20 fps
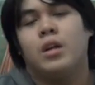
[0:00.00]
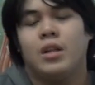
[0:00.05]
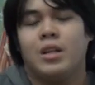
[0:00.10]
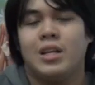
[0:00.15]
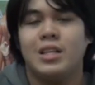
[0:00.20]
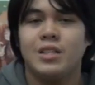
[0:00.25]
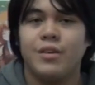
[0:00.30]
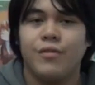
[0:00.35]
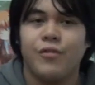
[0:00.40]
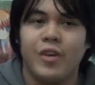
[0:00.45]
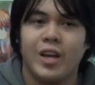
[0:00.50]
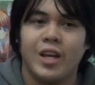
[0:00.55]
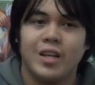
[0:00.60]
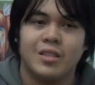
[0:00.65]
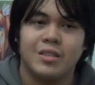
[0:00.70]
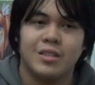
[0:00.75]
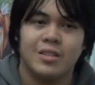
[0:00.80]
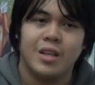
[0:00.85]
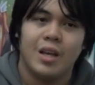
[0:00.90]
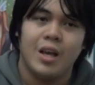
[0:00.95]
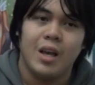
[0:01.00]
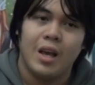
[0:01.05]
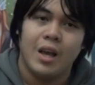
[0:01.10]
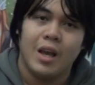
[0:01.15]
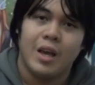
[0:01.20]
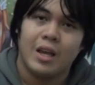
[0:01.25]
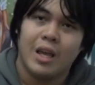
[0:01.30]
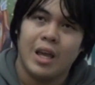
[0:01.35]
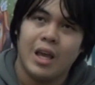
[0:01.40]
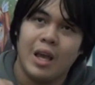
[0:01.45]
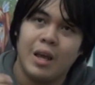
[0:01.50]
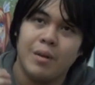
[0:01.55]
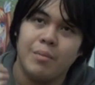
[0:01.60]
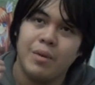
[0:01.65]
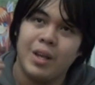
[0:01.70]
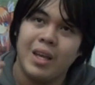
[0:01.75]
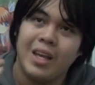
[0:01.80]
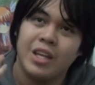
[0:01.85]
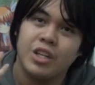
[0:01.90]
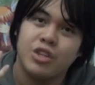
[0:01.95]
These effects can
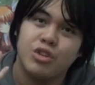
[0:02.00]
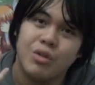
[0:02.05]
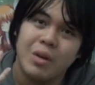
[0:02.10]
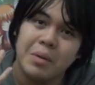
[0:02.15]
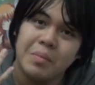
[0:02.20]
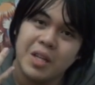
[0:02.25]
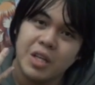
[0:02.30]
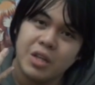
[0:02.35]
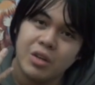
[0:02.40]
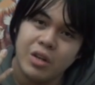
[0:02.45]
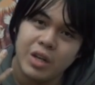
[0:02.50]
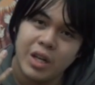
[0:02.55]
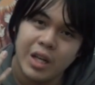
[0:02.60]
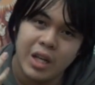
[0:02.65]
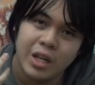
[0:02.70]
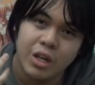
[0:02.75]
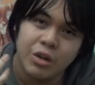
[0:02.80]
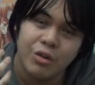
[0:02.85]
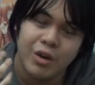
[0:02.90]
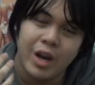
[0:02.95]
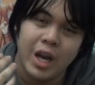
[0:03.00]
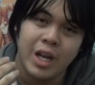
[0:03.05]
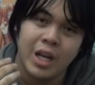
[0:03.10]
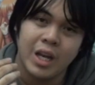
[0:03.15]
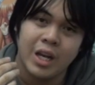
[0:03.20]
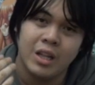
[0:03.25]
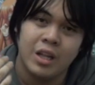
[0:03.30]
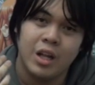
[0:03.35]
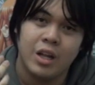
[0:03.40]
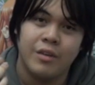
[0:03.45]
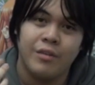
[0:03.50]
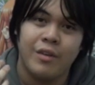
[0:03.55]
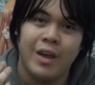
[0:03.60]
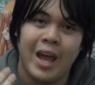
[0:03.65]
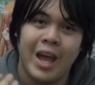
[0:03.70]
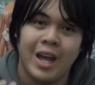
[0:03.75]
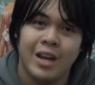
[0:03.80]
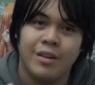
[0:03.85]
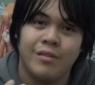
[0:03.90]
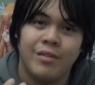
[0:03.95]
be extremely good in creating a lot of
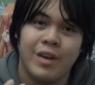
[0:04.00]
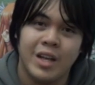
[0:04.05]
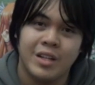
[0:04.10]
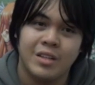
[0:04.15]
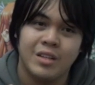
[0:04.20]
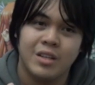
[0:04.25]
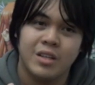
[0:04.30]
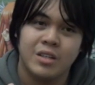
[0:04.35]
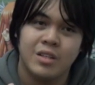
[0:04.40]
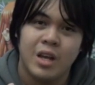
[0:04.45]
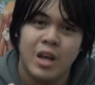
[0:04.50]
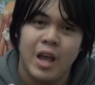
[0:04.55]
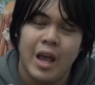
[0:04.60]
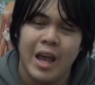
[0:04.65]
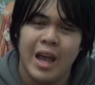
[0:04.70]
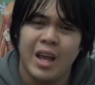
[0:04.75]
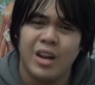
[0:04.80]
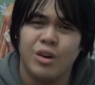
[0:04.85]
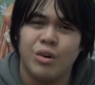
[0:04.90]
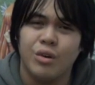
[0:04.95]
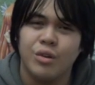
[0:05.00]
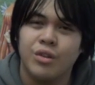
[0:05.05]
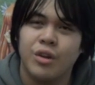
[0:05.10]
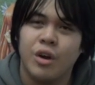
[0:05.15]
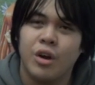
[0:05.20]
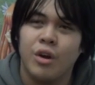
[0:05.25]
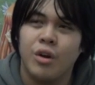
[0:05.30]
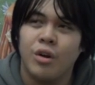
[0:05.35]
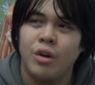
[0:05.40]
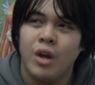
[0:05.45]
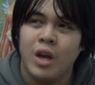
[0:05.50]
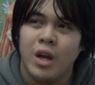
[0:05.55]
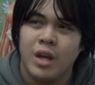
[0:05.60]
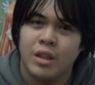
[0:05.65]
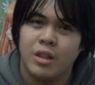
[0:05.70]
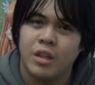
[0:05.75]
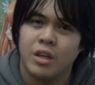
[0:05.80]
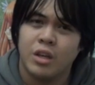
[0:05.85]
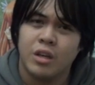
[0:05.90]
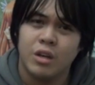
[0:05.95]
hand advantage, and although
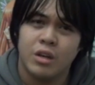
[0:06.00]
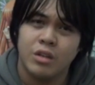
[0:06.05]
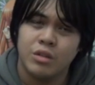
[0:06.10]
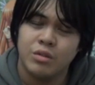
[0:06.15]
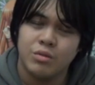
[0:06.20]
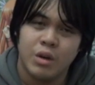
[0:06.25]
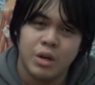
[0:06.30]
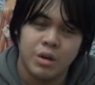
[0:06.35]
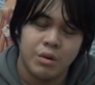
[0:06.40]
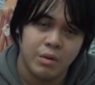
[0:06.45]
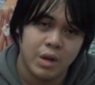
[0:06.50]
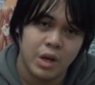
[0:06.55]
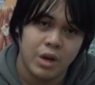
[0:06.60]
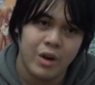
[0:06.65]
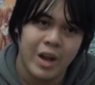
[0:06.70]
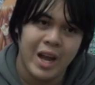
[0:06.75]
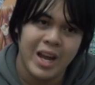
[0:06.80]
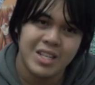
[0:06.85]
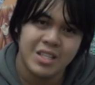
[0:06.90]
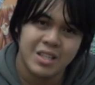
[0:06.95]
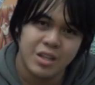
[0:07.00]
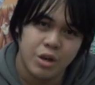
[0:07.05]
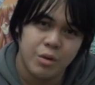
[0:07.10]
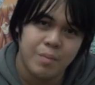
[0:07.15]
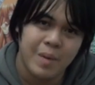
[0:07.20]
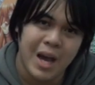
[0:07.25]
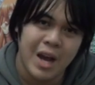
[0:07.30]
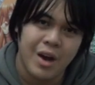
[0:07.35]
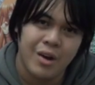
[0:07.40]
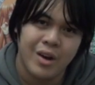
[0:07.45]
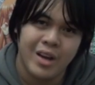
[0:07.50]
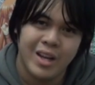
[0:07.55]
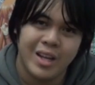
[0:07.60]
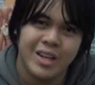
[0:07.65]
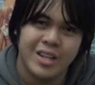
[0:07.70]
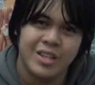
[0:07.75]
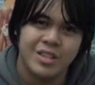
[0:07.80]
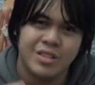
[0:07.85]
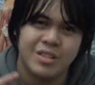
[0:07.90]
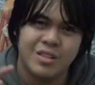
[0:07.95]
the Girls Rock Rio has low power, it
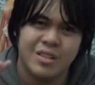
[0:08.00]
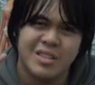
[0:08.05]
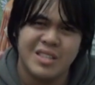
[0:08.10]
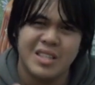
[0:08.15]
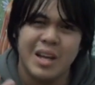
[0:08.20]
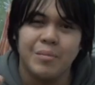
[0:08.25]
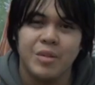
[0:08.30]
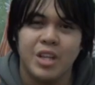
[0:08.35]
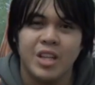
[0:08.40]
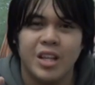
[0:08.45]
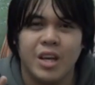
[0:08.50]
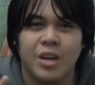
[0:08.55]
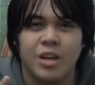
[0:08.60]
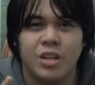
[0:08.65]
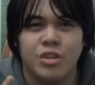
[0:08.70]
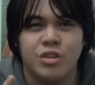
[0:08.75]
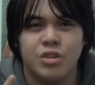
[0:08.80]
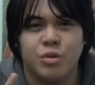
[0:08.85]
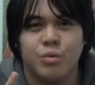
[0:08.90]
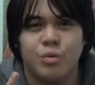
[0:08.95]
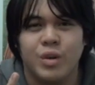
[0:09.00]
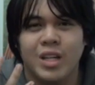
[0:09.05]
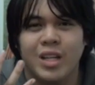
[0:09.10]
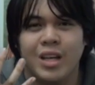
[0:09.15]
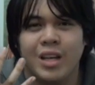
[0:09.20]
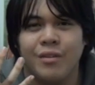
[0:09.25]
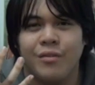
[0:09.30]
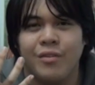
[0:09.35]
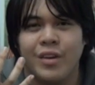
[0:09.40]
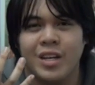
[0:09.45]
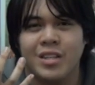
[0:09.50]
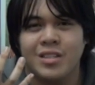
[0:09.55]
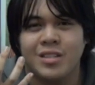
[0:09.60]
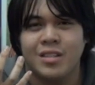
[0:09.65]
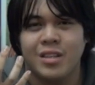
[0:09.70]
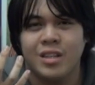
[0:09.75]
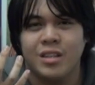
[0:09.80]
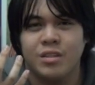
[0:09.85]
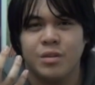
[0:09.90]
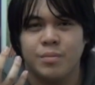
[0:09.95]
is something that you should really
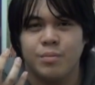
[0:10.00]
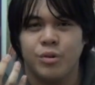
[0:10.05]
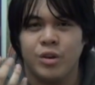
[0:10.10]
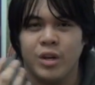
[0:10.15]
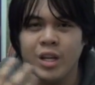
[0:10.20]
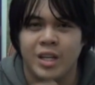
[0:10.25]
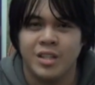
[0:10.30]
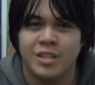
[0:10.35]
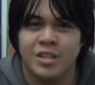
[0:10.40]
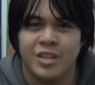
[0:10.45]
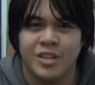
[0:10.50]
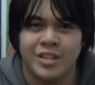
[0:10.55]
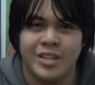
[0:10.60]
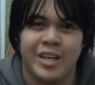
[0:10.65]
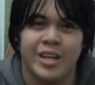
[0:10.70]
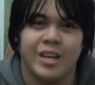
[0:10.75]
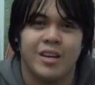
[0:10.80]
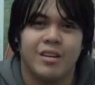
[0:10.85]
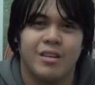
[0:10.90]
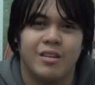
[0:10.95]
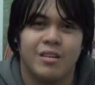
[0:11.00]
invest into putting into your deck.